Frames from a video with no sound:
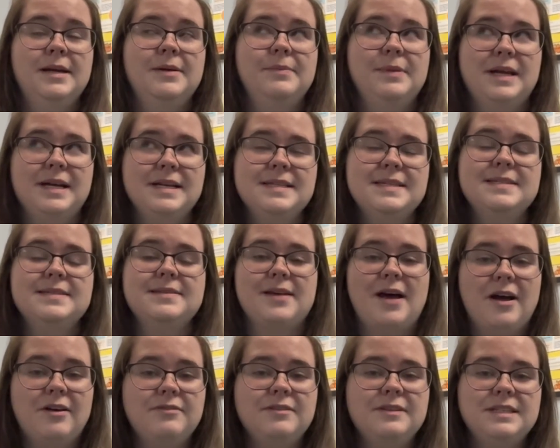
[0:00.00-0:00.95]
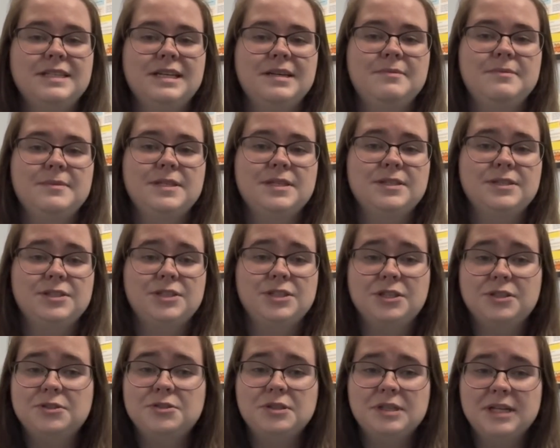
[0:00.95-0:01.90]
Plus, oftentimes,
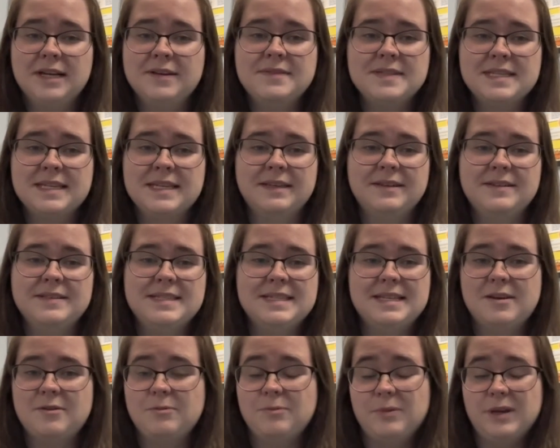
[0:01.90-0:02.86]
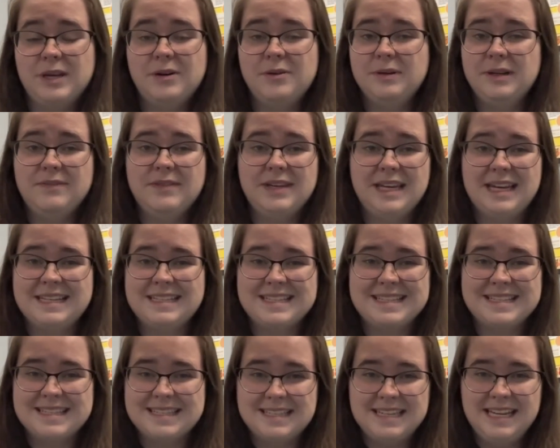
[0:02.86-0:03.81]
children have skills that we don't even get to
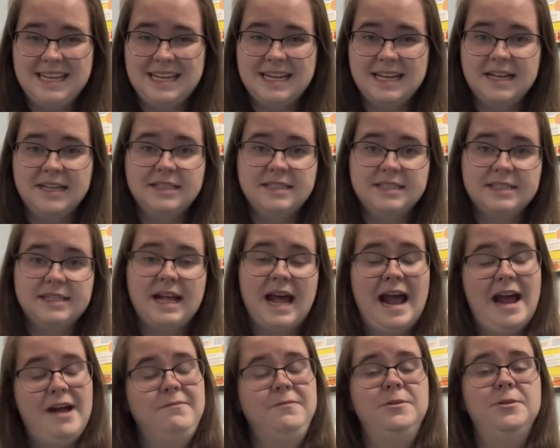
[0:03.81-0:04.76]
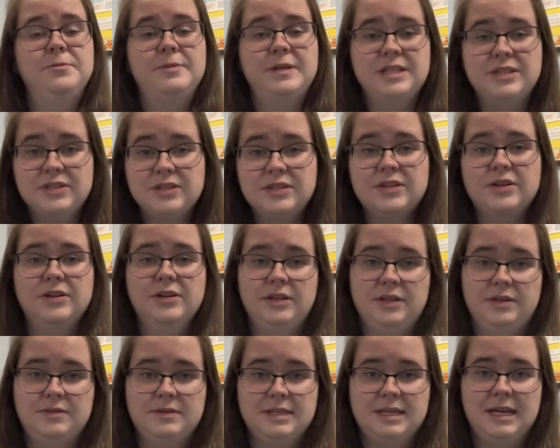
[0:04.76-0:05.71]
see until after we start
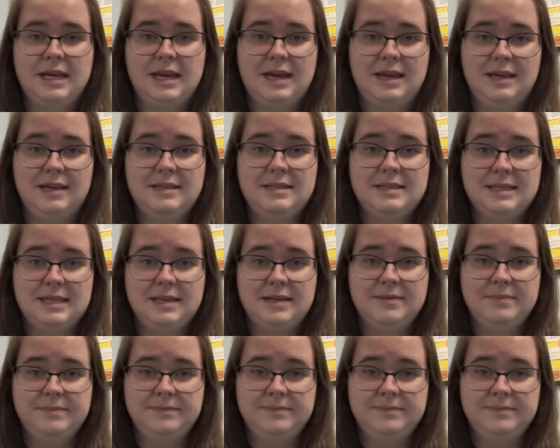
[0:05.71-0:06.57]
using AAC.